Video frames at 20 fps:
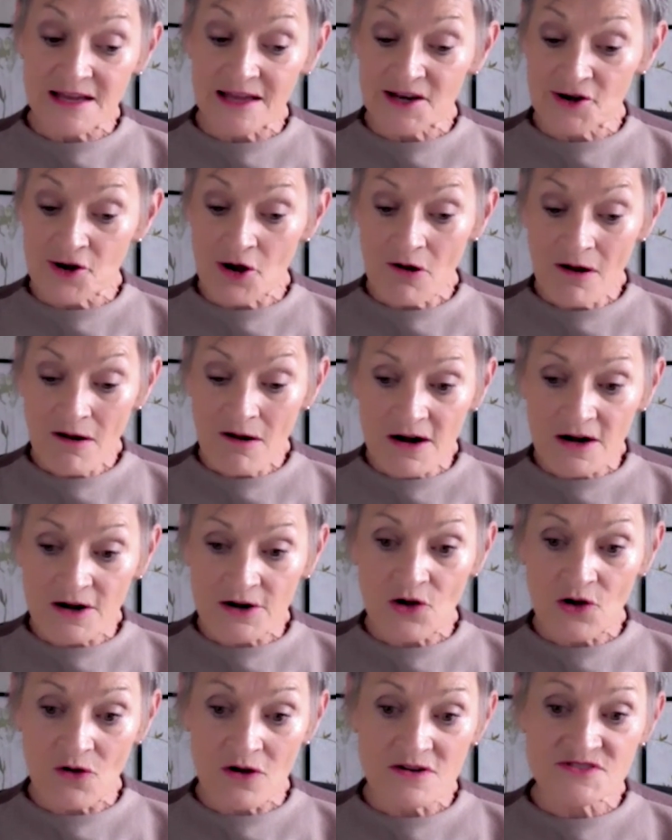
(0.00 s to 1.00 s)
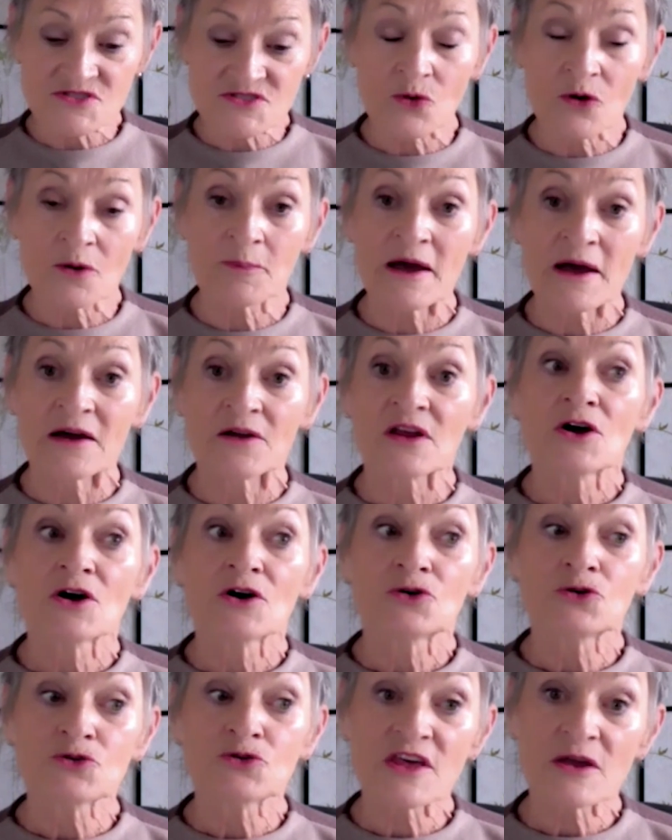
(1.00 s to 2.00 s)
and hard also about
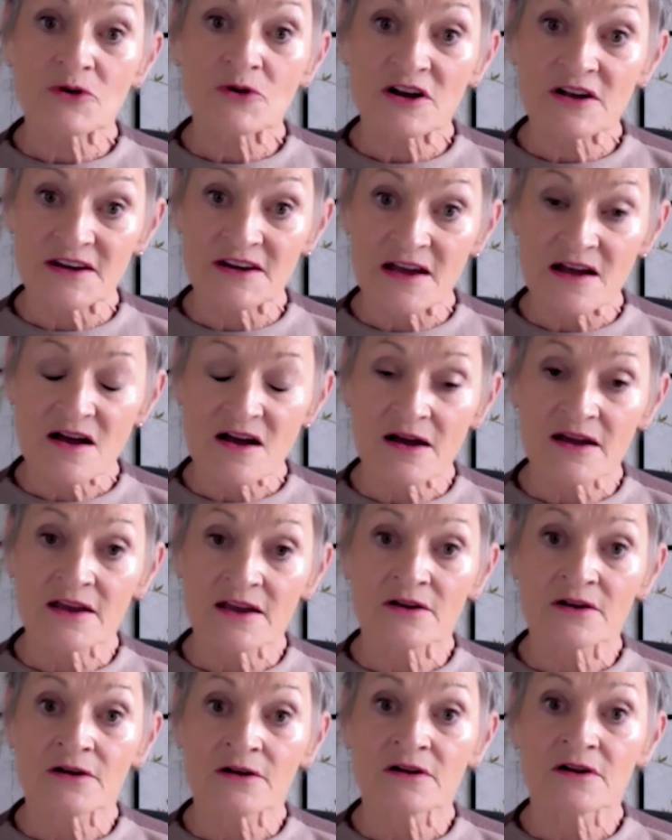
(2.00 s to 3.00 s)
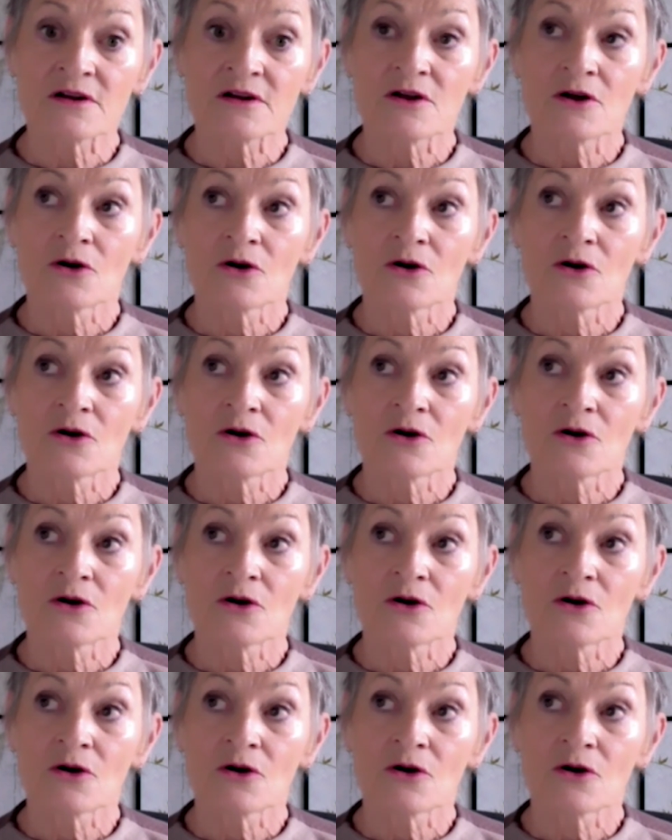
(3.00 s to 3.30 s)
who they were going to hire